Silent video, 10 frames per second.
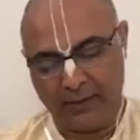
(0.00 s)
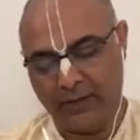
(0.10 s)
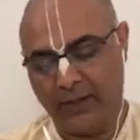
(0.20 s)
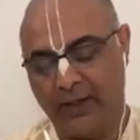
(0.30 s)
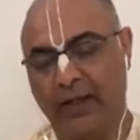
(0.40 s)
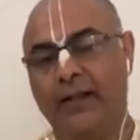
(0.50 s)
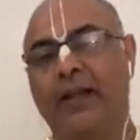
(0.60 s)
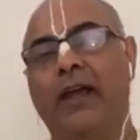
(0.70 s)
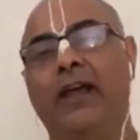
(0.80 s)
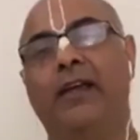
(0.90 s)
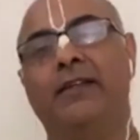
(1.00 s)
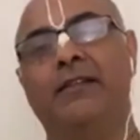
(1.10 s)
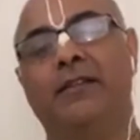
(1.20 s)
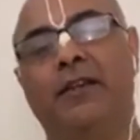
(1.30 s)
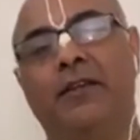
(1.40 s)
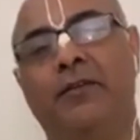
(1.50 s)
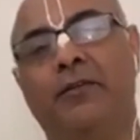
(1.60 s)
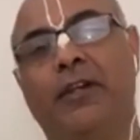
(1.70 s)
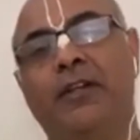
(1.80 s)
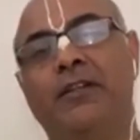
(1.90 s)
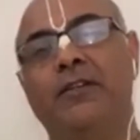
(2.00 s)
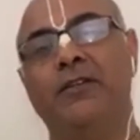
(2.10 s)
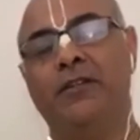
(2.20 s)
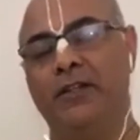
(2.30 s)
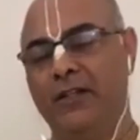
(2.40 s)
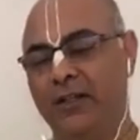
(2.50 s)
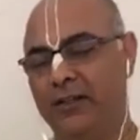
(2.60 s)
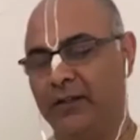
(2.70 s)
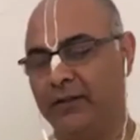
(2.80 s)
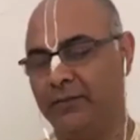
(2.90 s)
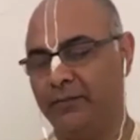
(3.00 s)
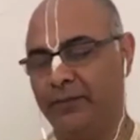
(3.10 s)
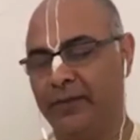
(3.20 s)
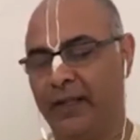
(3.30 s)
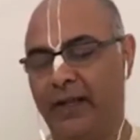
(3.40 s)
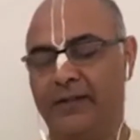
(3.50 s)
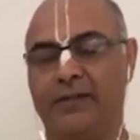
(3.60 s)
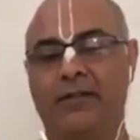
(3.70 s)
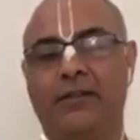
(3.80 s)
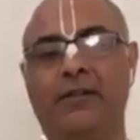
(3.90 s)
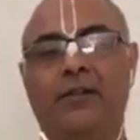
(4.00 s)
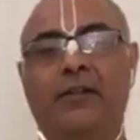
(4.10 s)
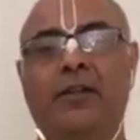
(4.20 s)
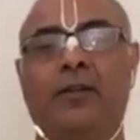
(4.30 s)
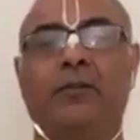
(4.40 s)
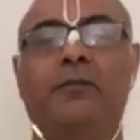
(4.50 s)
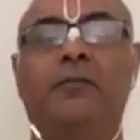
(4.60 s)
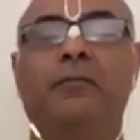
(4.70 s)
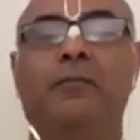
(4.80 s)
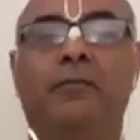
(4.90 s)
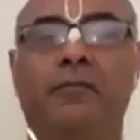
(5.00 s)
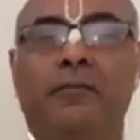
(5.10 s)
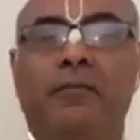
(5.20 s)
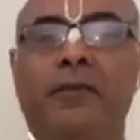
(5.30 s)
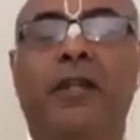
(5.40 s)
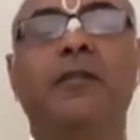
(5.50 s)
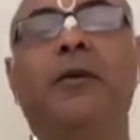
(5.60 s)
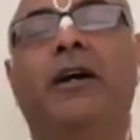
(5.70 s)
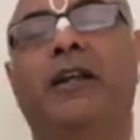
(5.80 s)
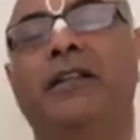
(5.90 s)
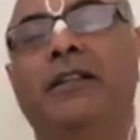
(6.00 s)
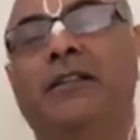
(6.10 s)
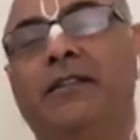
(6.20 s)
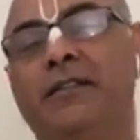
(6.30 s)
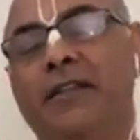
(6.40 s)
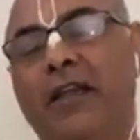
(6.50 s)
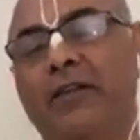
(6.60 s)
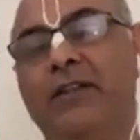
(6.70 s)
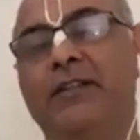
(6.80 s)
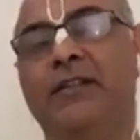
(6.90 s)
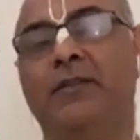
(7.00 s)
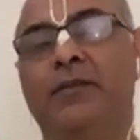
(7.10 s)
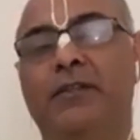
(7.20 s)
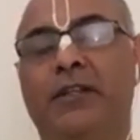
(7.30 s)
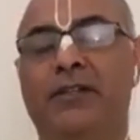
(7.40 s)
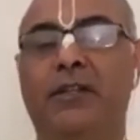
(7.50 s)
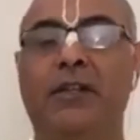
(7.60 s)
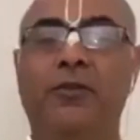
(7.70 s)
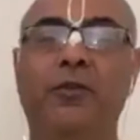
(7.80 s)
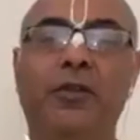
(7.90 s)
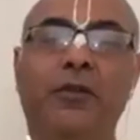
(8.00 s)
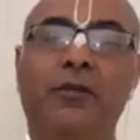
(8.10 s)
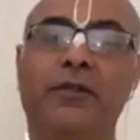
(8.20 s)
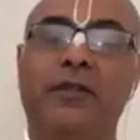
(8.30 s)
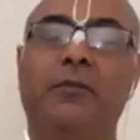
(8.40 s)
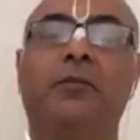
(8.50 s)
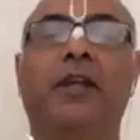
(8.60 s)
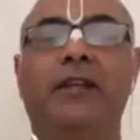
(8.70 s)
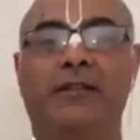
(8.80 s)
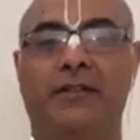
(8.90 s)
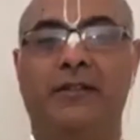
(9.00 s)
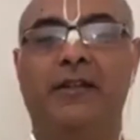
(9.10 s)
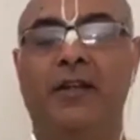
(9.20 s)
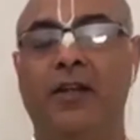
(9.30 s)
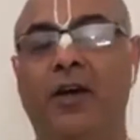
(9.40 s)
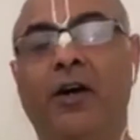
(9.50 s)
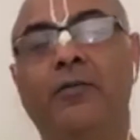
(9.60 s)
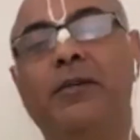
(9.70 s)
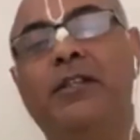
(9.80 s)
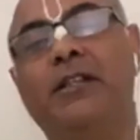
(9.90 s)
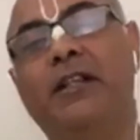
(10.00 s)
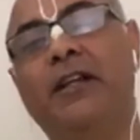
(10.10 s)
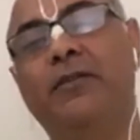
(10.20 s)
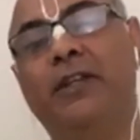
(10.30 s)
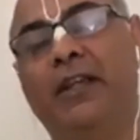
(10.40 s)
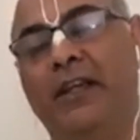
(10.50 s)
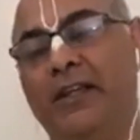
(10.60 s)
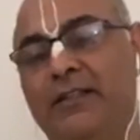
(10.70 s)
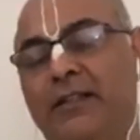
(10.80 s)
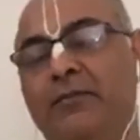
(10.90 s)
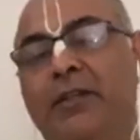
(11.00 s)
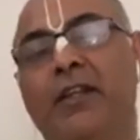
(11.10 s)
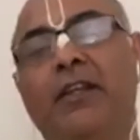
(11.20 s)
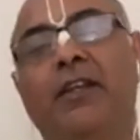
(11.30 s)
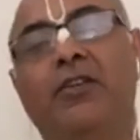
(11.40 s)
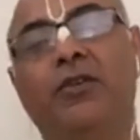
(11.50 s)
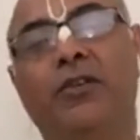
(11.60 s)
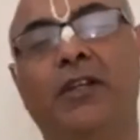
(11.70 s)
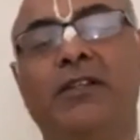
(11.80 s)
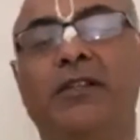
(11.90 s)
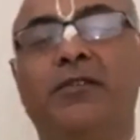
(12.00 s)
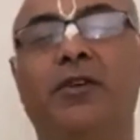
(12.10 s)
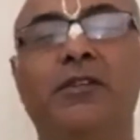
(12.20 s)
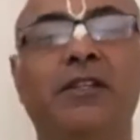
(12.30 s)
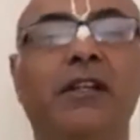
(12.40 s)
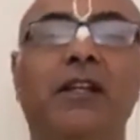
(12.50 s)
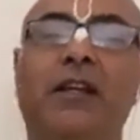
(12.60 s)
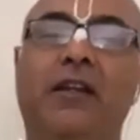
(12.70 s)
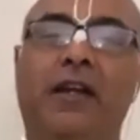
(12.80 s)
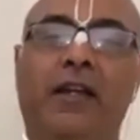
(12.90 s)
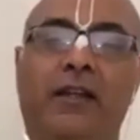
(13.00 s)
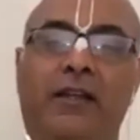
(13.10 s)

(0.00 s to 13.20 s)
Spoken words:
And as we continue to hear that, Nand Maharaj is having this conversation, and Uddhav is surprised how much love he has. And Mother Yashoda, she is constantly crying.